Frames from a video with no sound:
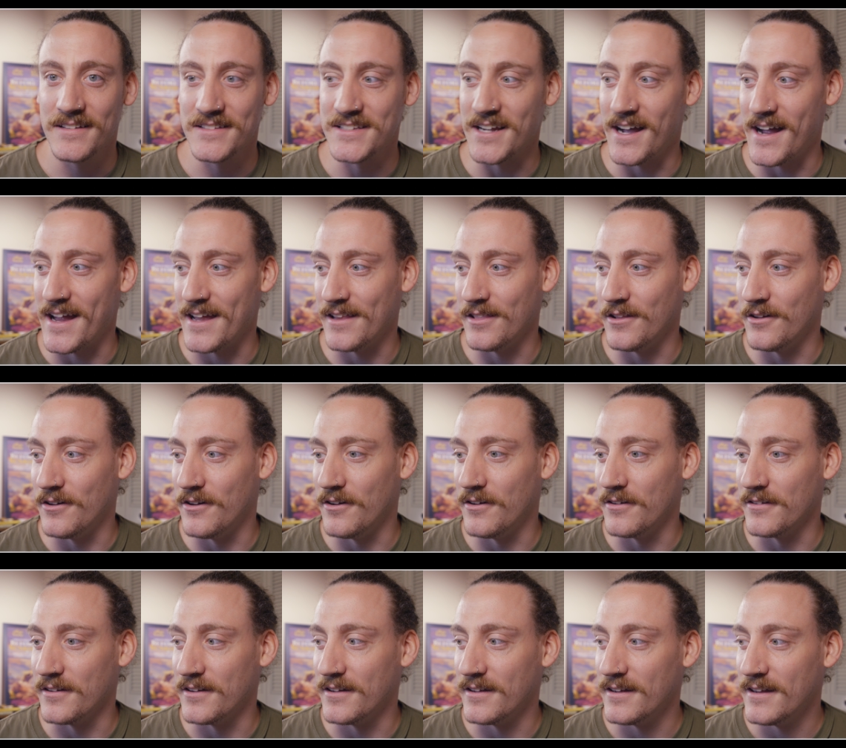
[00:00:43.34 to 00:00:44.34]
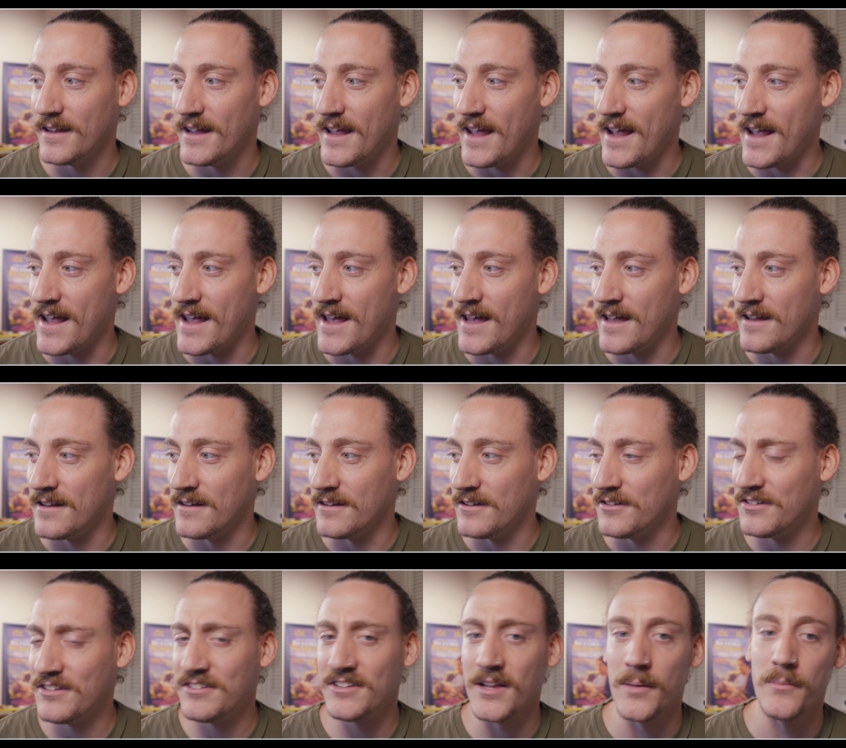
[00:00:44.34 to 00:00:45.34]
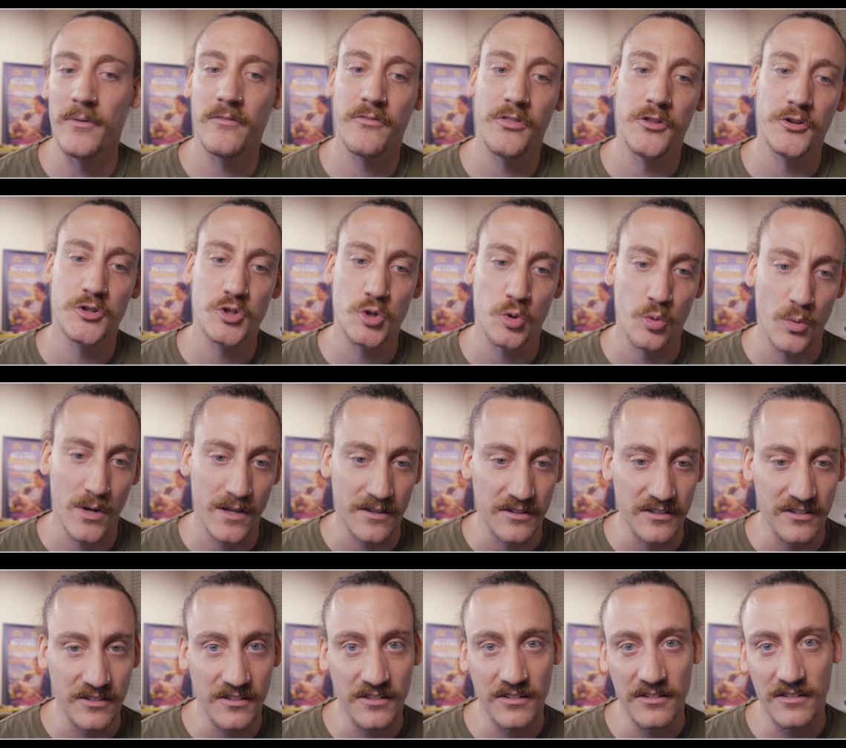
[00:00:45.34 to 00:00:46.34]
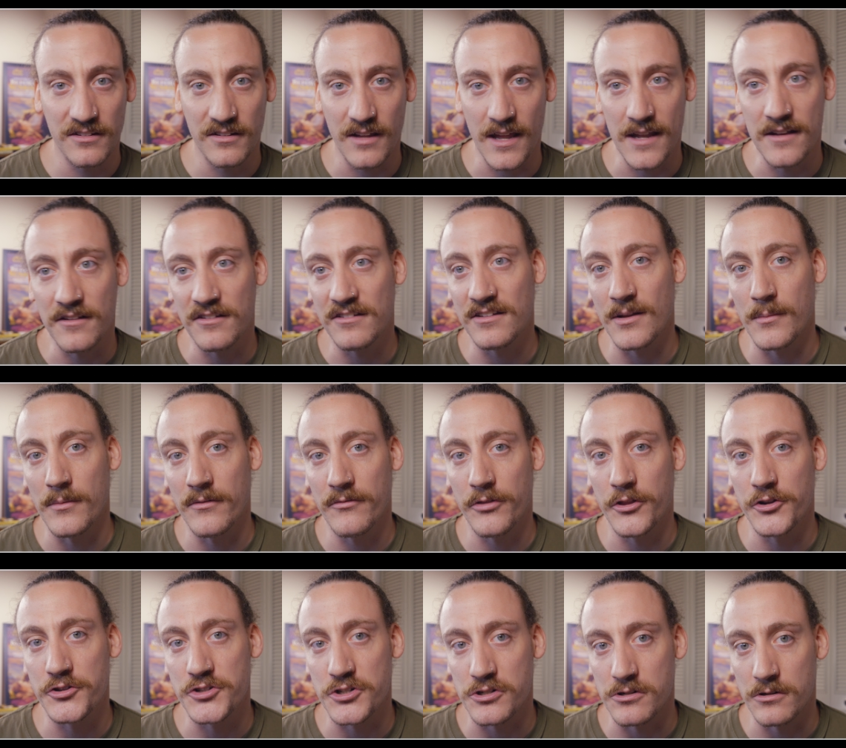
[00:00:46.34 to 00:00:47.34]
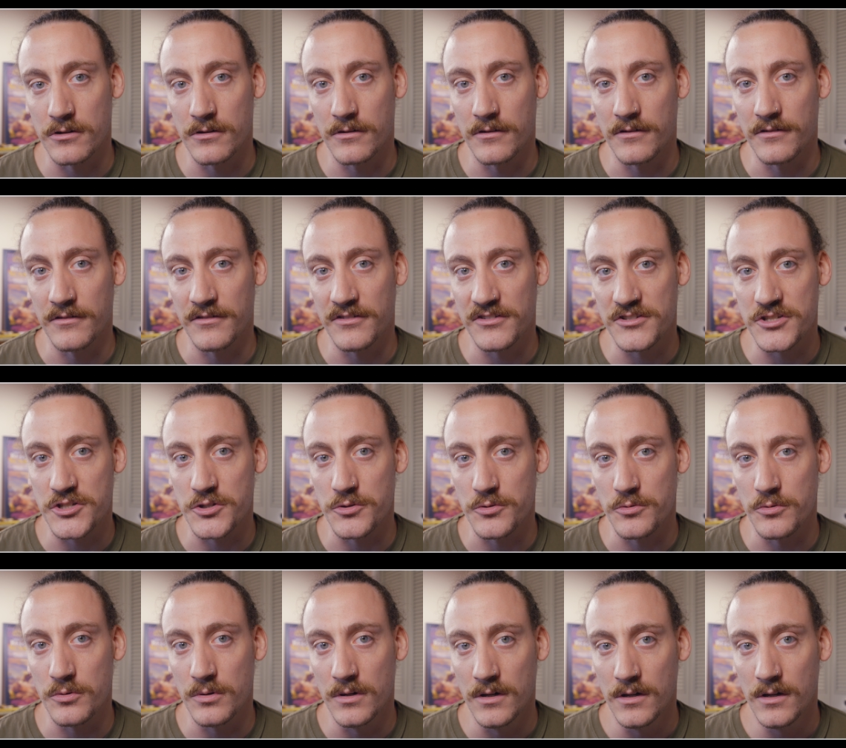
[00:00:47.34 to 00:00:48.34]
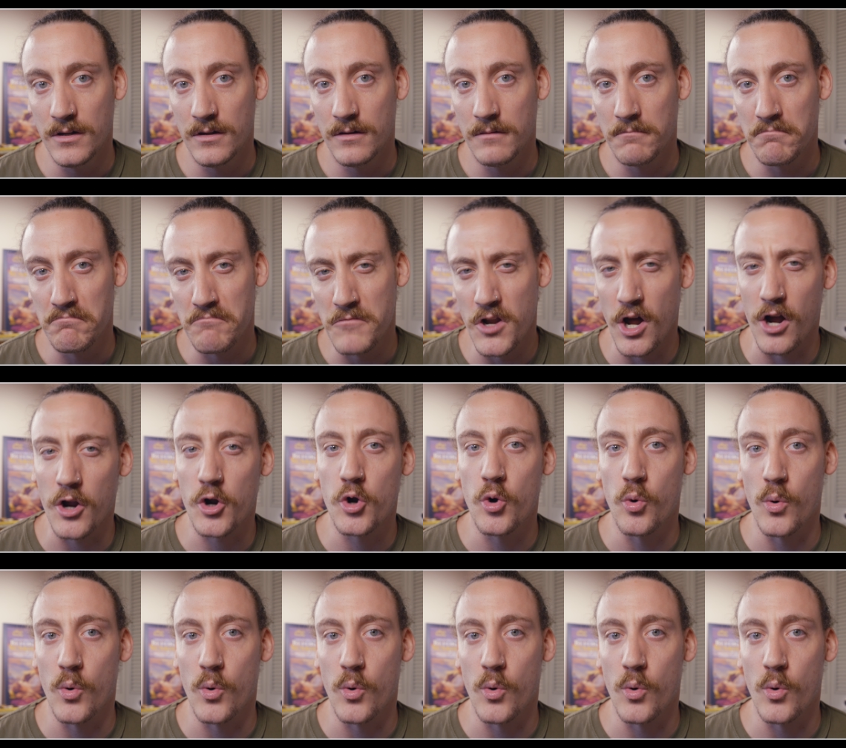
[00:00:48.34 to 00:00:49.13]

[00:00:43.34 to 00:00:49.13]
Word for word: dialogue and some of the twists and some of the turns to not